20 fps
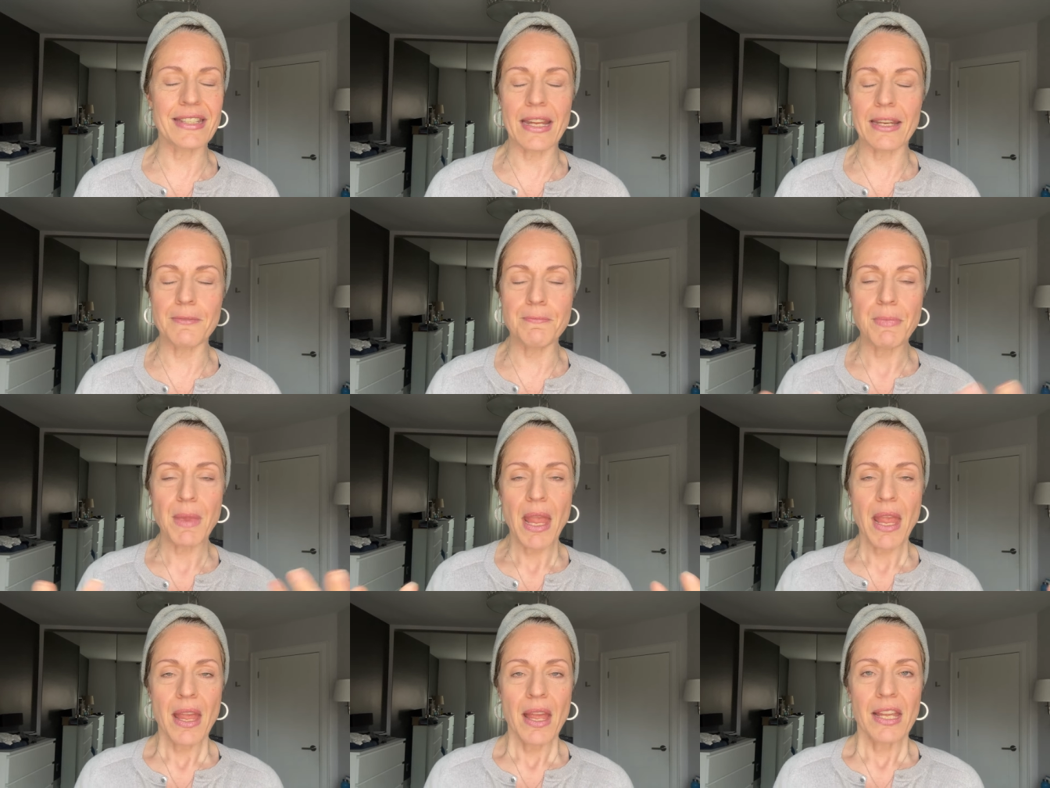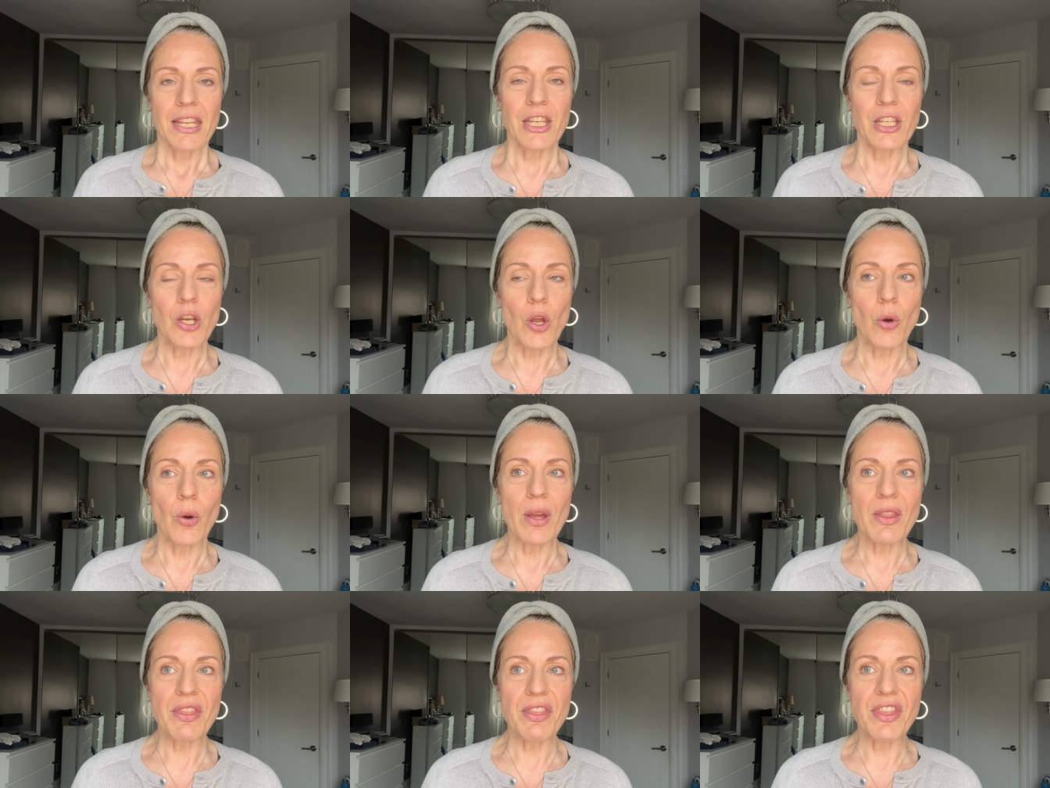And, you
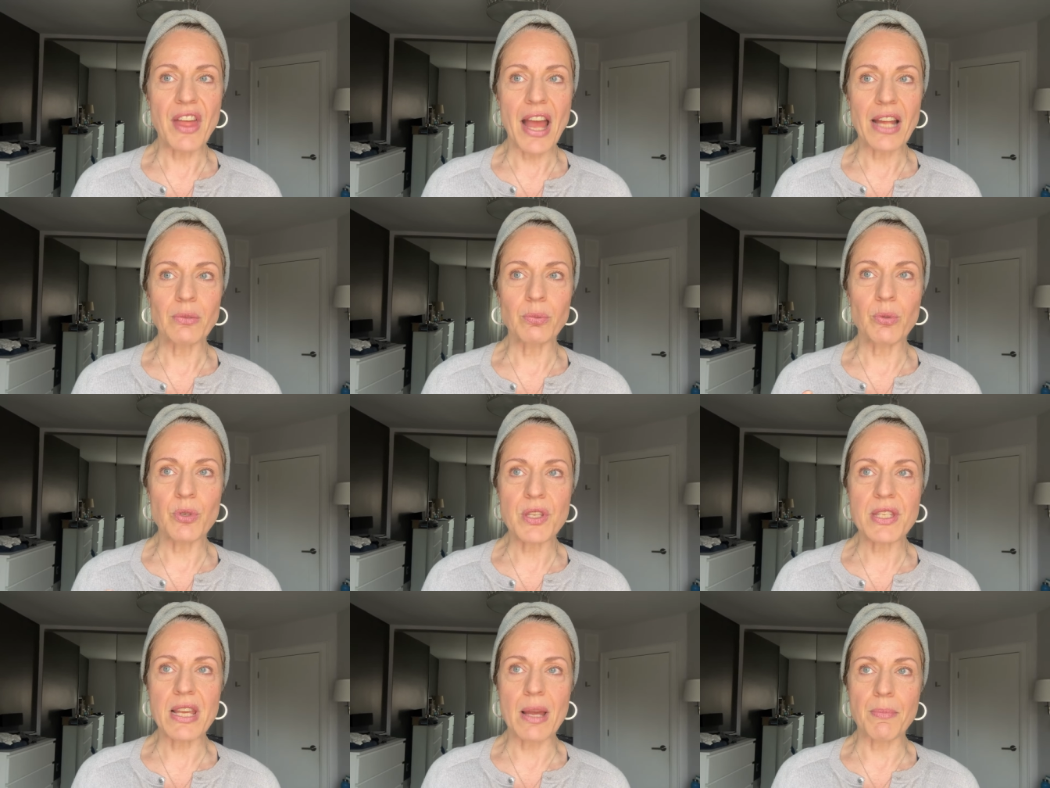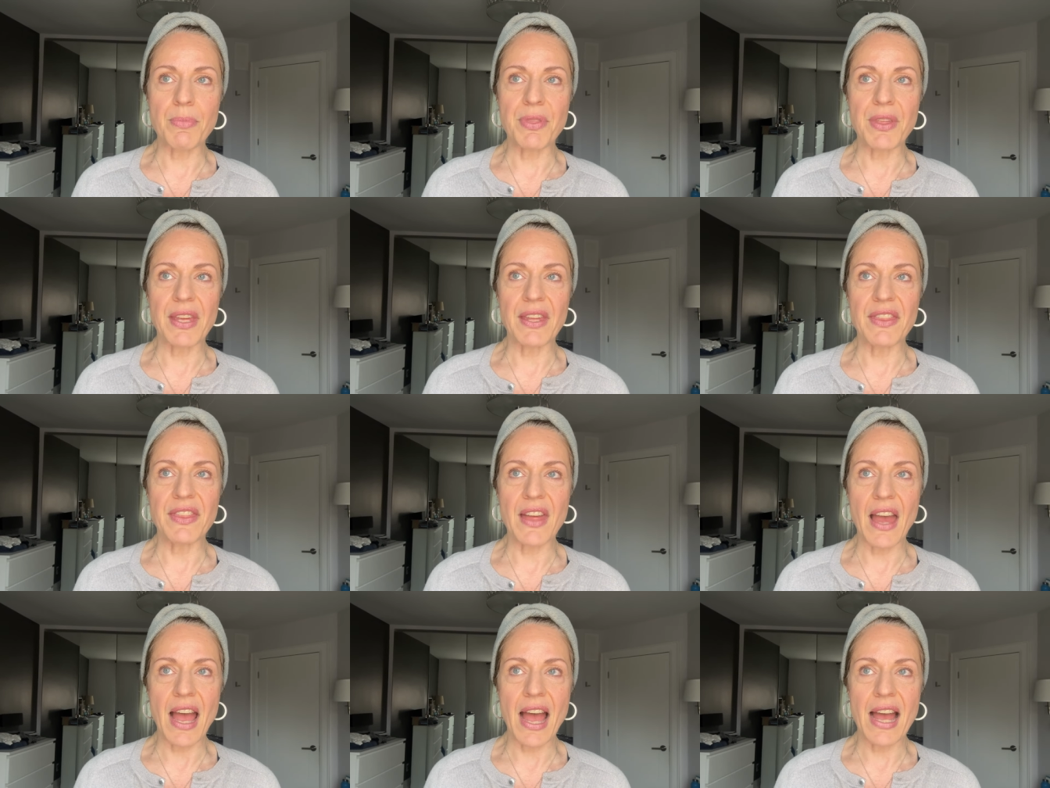know, that was something
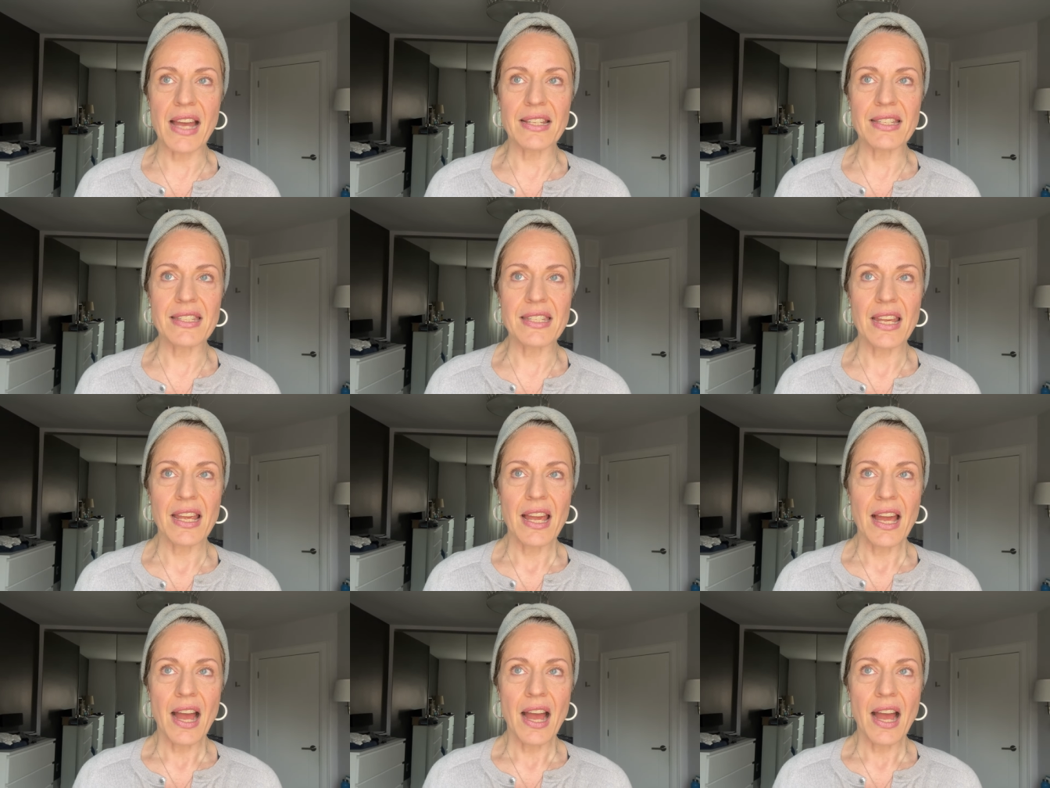that